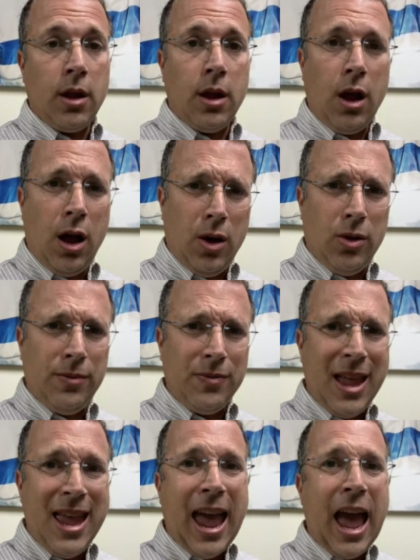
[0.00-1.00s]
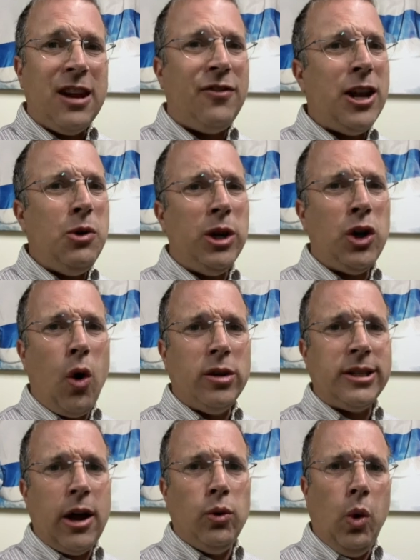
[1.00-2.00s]
Oh, and if anyone calls
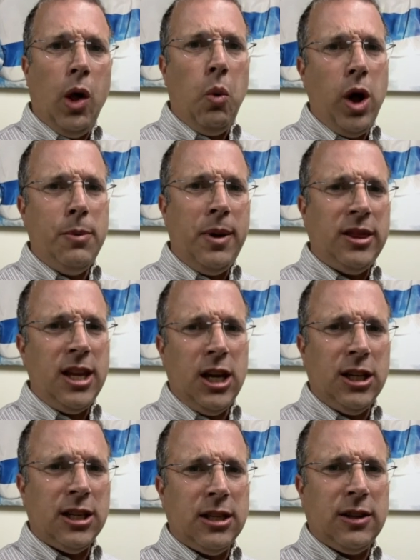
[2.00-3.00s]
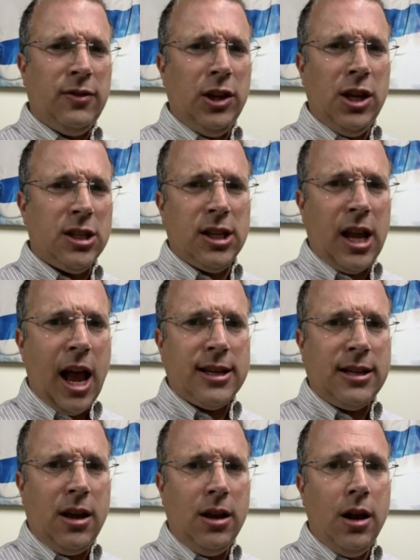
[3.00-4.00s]
out, well, what about the innocent civilians in
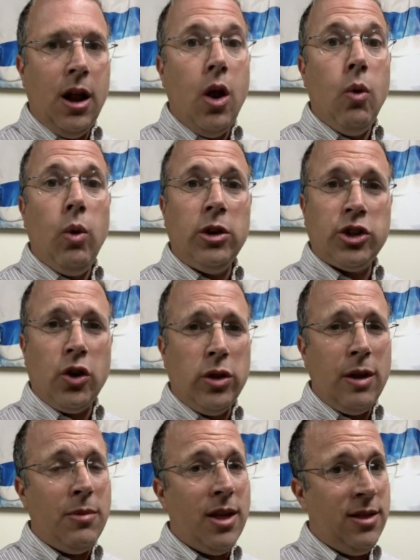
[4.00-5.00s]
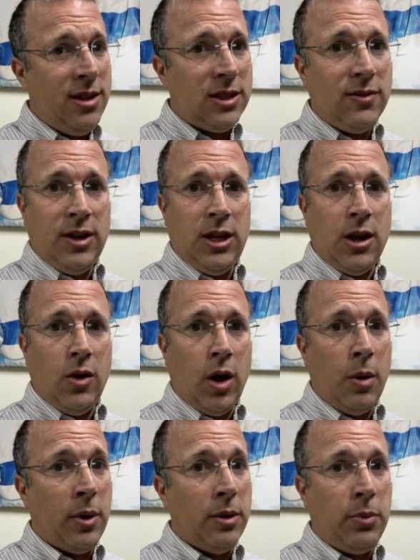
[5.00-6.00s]
Gaza? Well, show them this video
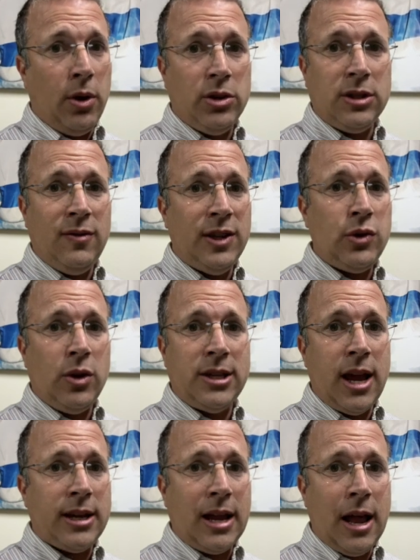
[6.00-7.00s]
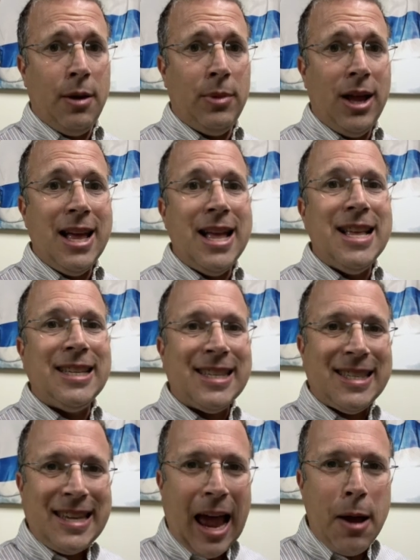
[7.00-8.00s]
up on pulseofisrael.com.
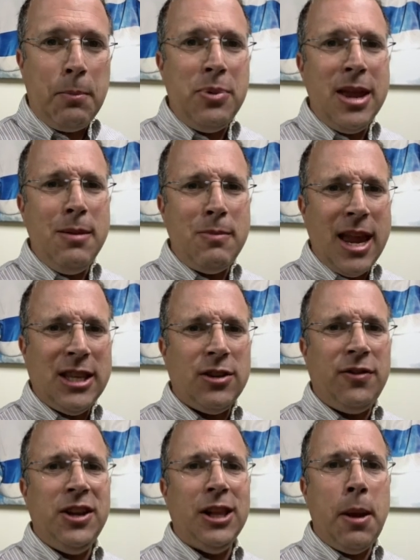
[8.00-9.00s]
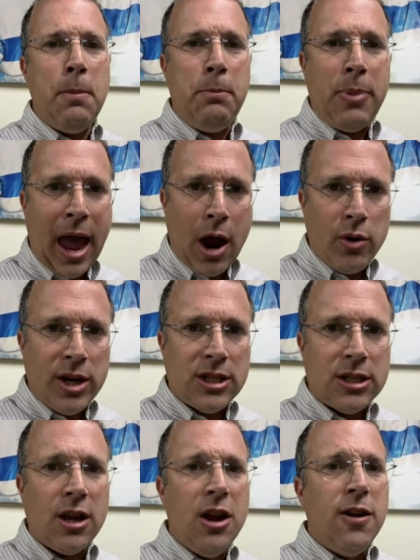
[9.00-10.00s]
Stop being made to feel
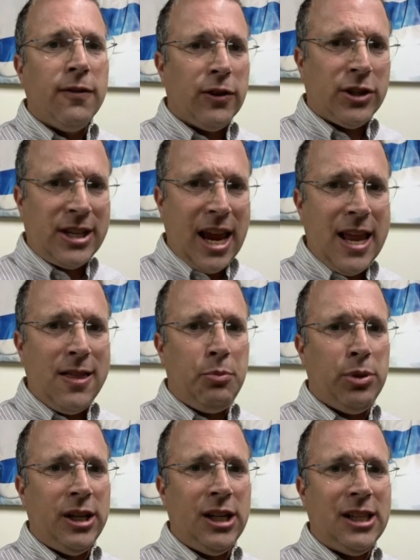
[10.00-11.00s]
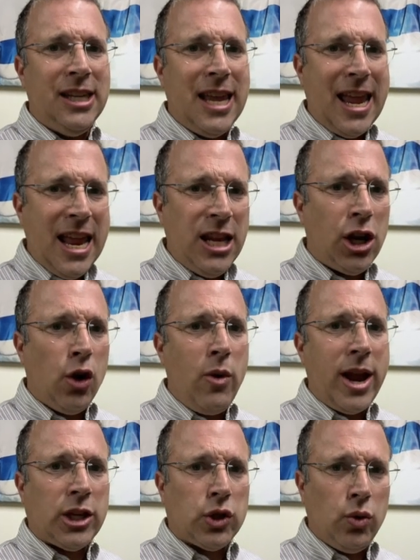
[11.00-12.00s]
embarrassed for saying the politically
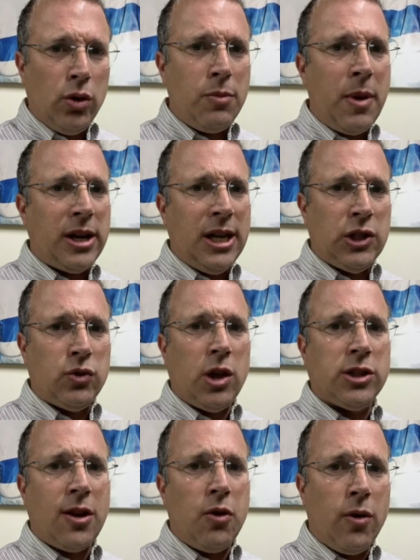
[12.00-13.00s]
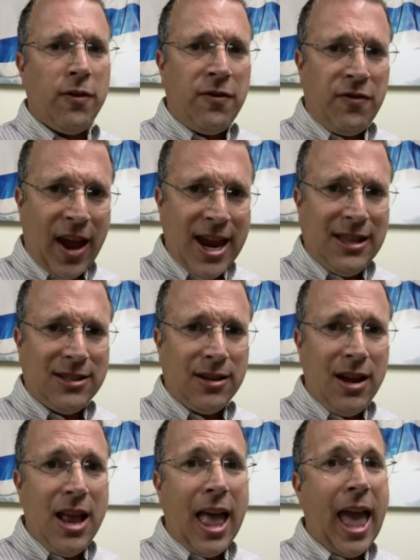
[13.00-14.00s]
incorrect truth about Israel's fight
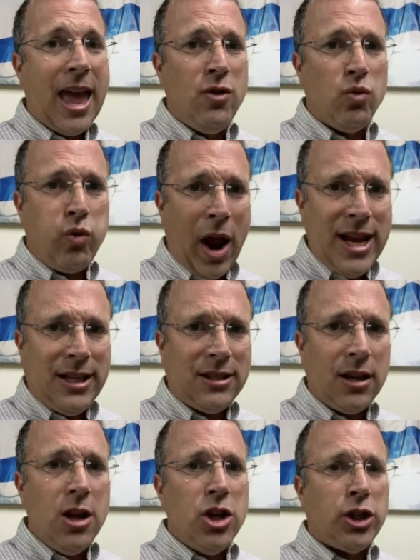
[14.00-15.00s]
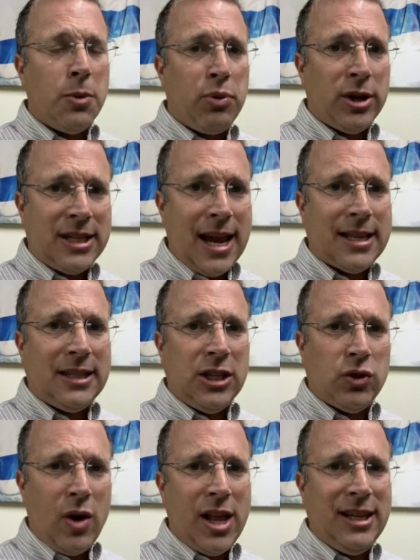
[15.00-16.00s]
and right to protect
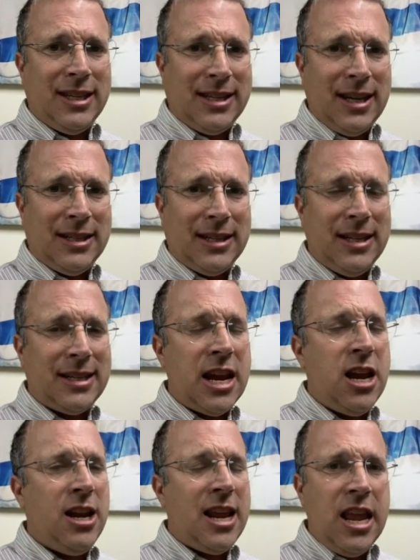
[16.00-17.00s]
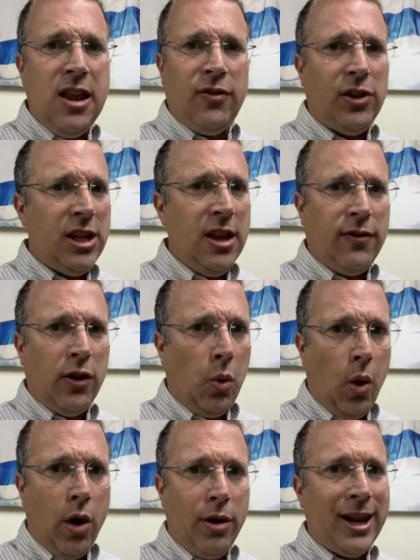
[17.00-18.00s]
Israeli citizens in an evil, evil
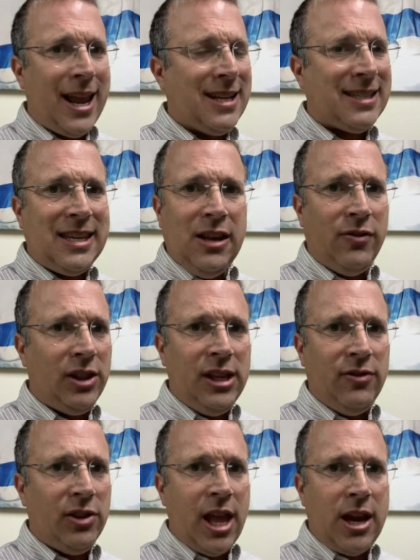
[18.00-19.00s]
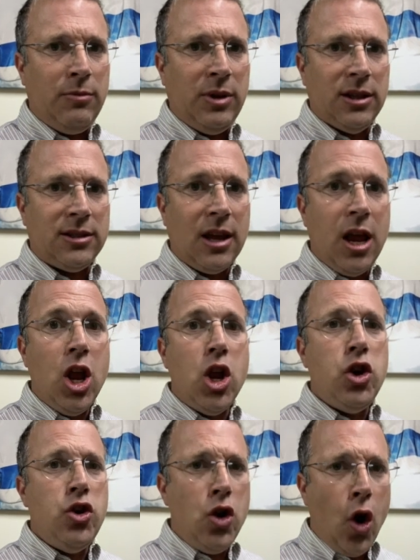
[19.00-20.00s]
war against evil, evil enemies.
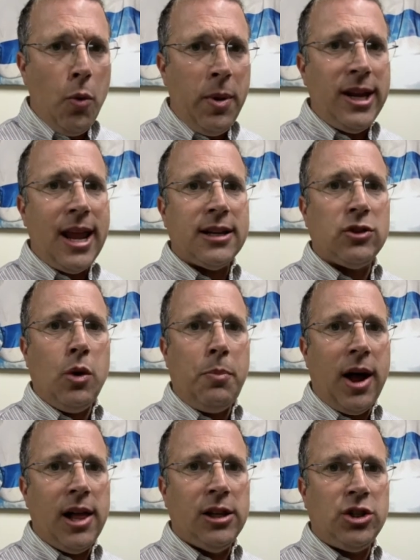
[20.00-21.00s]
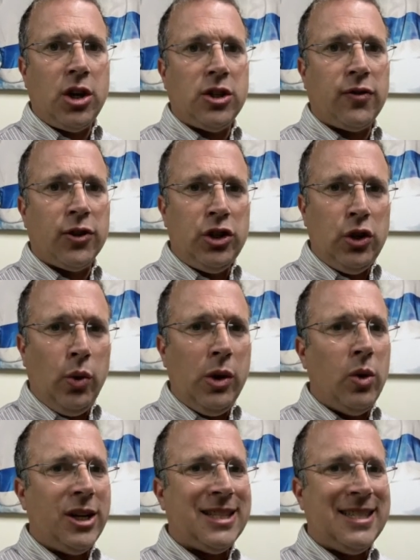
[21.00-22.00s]
Nobody has to apologize for doing
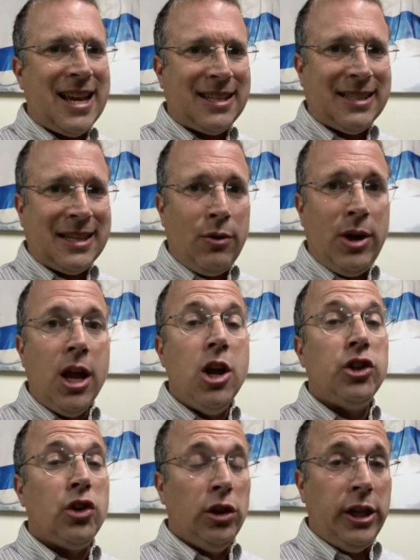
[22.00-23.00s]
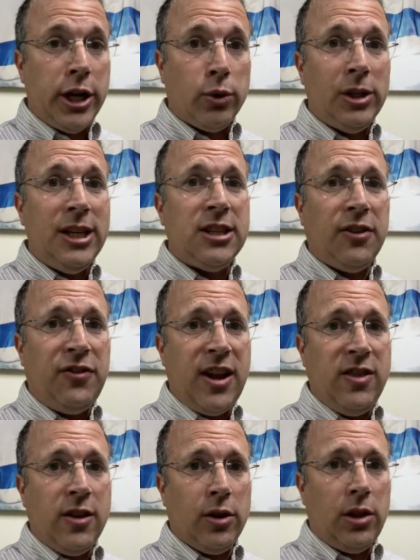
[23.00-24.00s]
what is necessary to literally
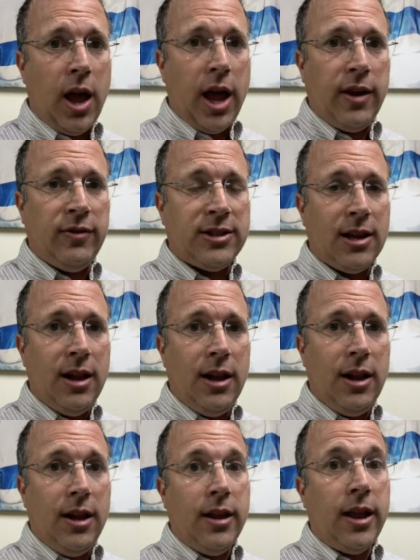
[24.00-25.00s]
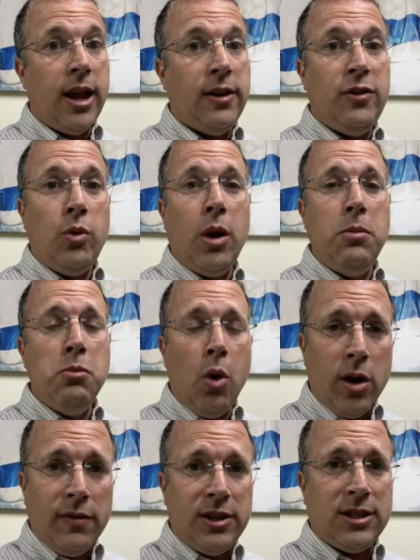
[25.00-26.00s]
defend their lives. And if you want
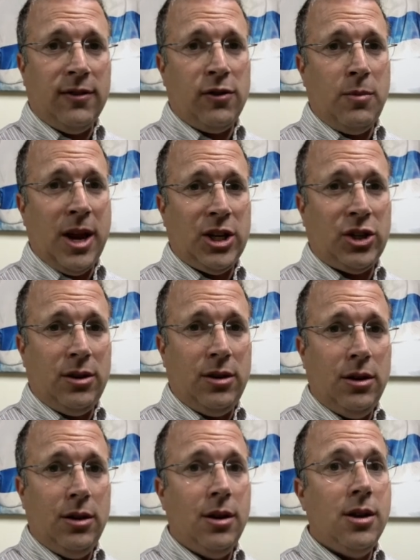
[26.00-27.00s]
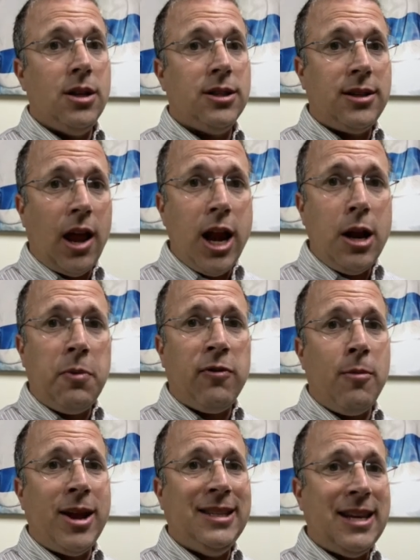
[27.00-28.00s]
more of this information, sign up
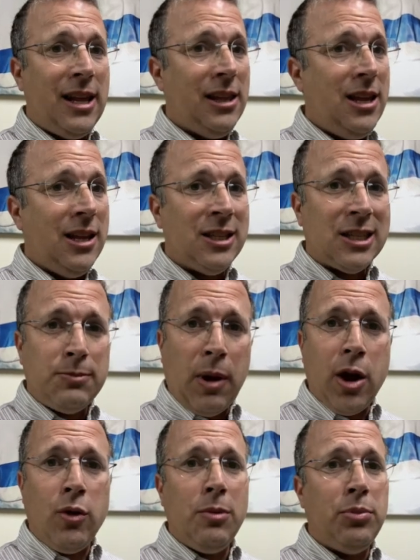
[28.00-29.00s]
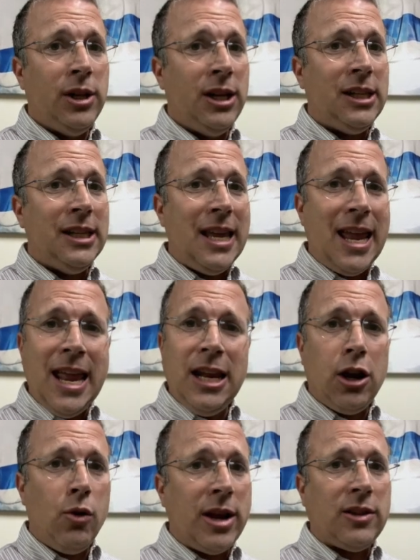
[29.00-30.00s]
for my daily inspiring politically
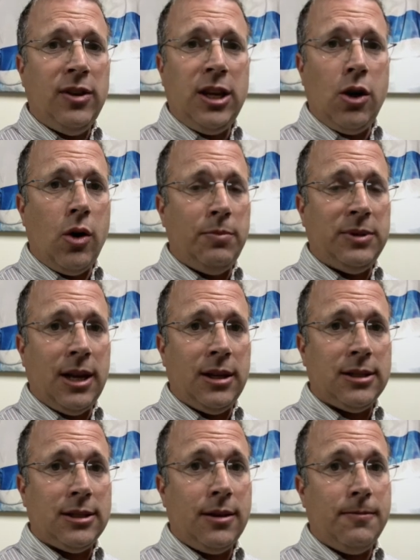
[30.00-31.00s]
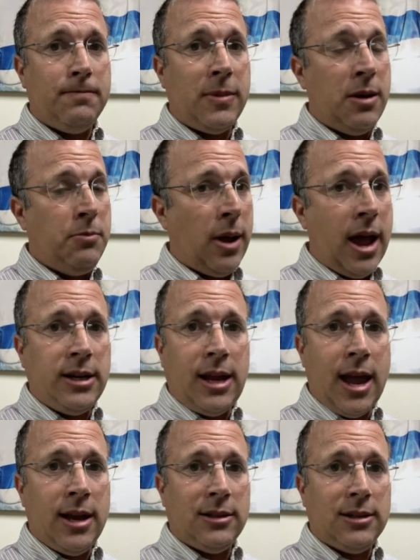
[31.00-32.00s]
incorrect video updates and
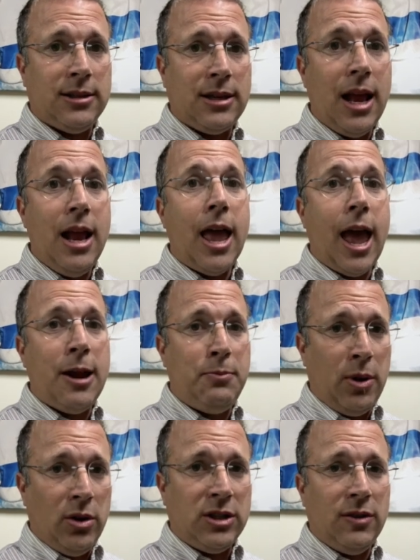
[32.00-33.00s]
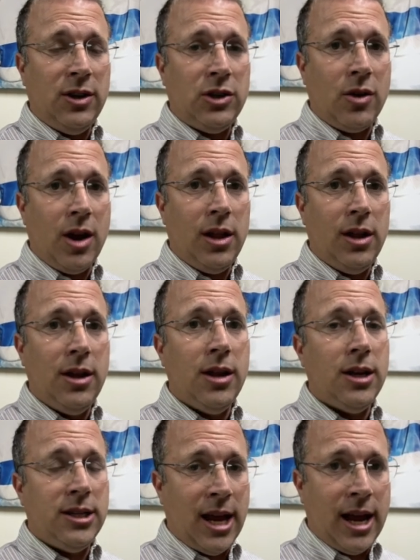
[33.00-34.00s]
podcasts at
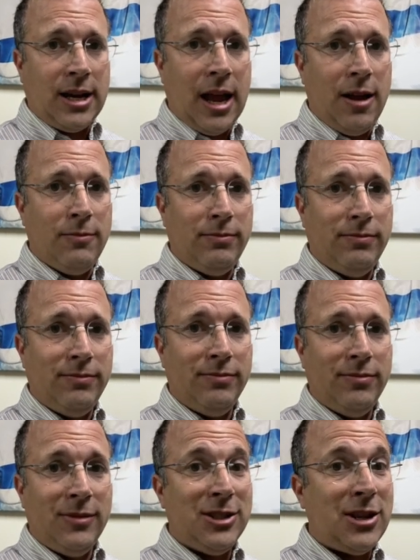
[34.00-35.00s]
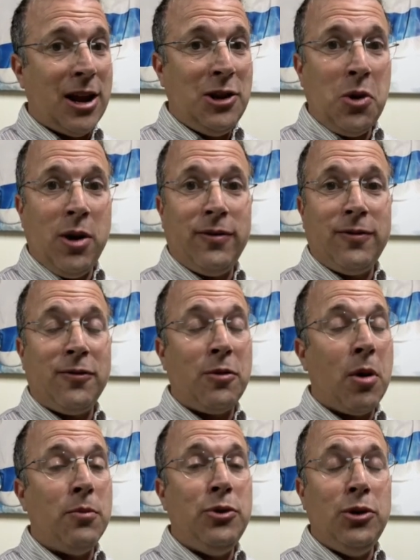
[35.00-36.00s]
pulseofisrael.com. Signing off from
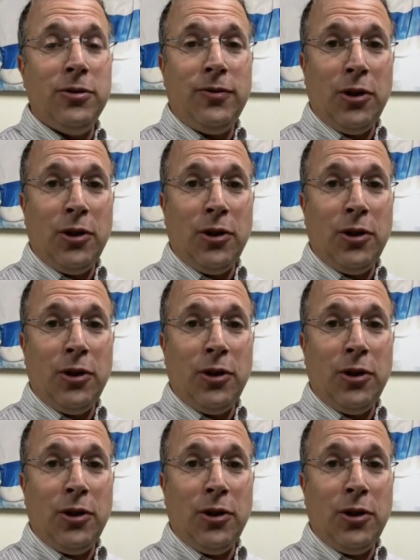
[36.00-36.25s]
our beautiful